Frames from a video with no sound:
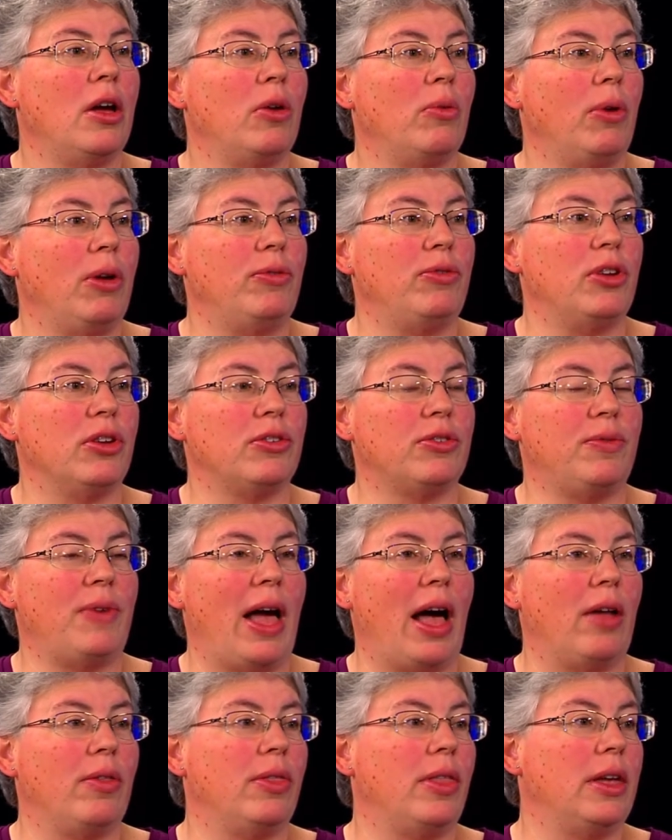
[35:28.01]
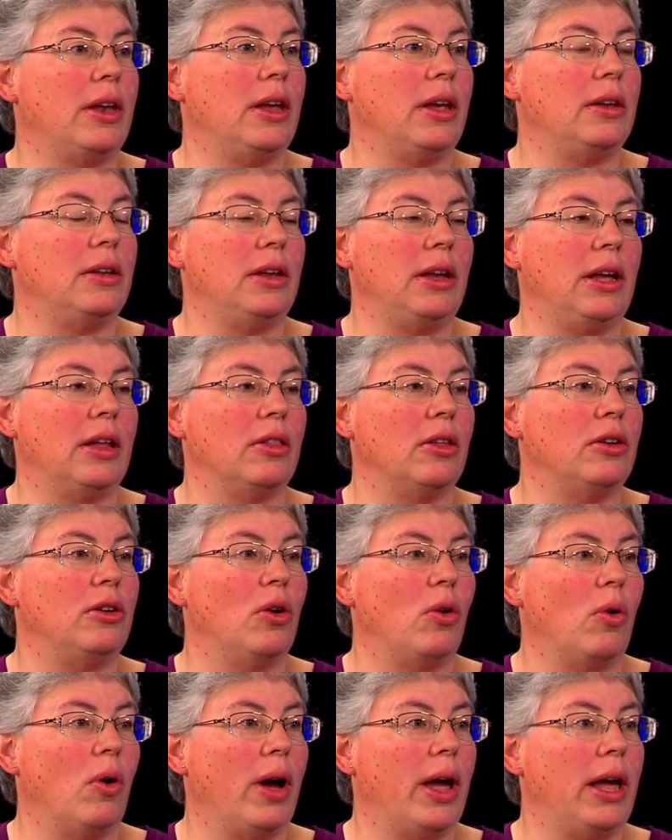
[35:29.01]
We've just found that in
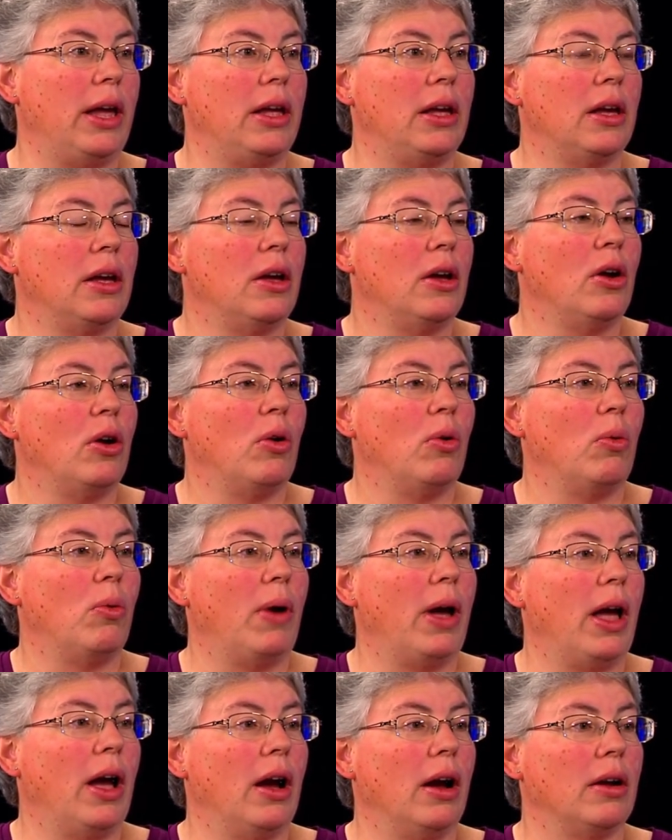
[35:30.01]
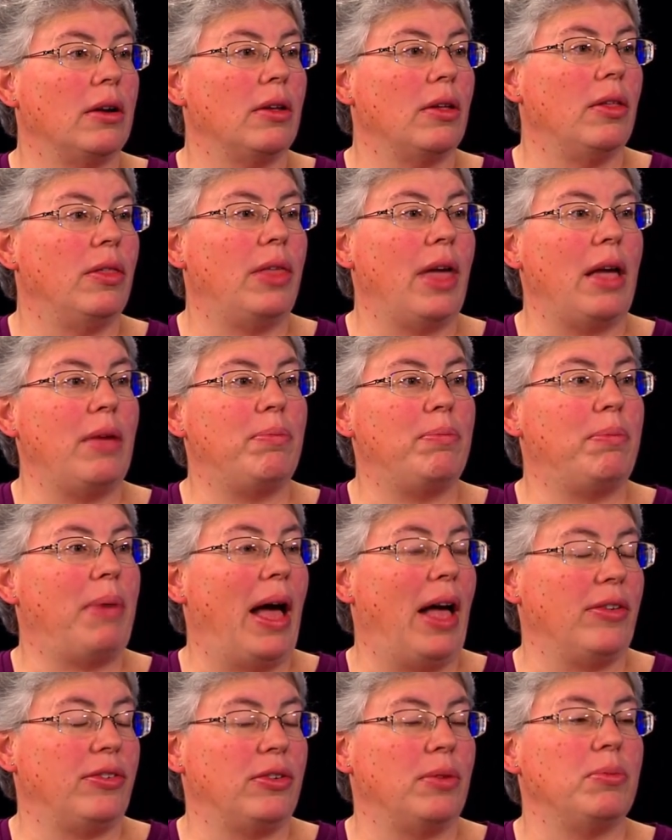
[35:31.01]
Illinois, where they
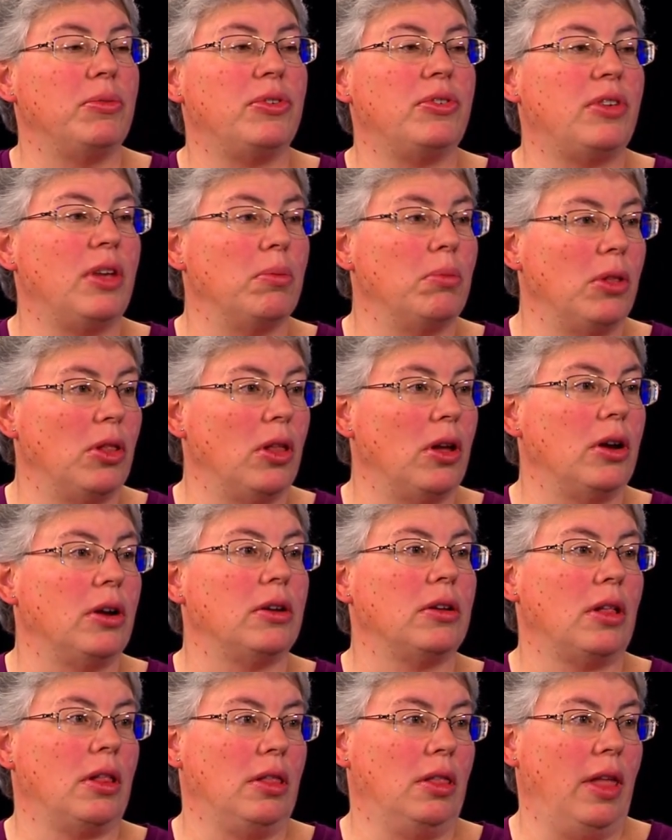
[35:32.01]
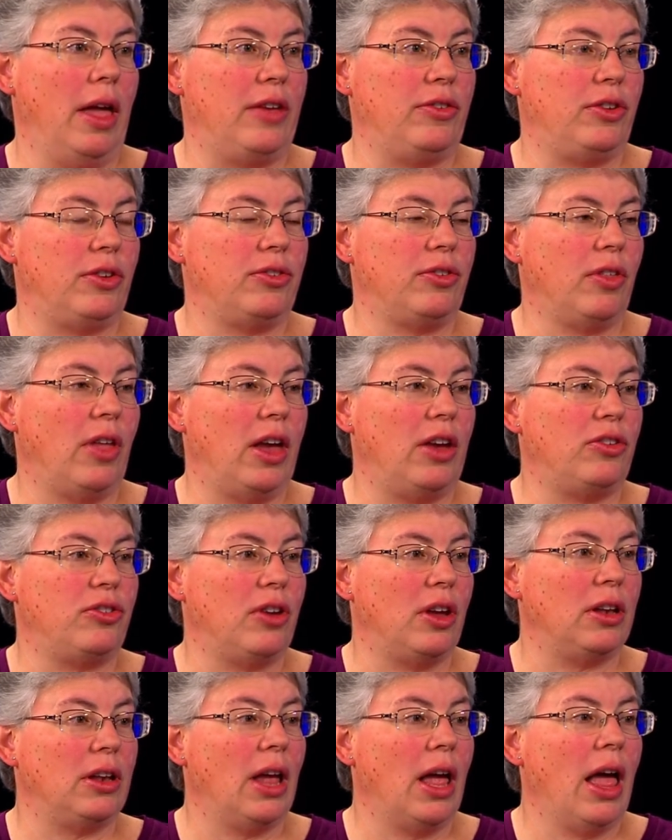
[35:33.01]
passed some similar
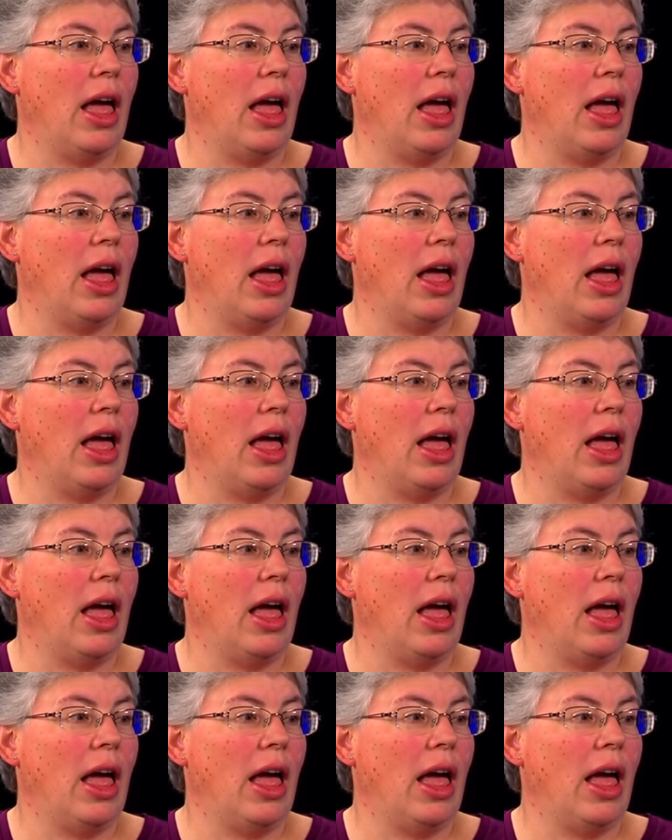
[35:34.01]
legislation,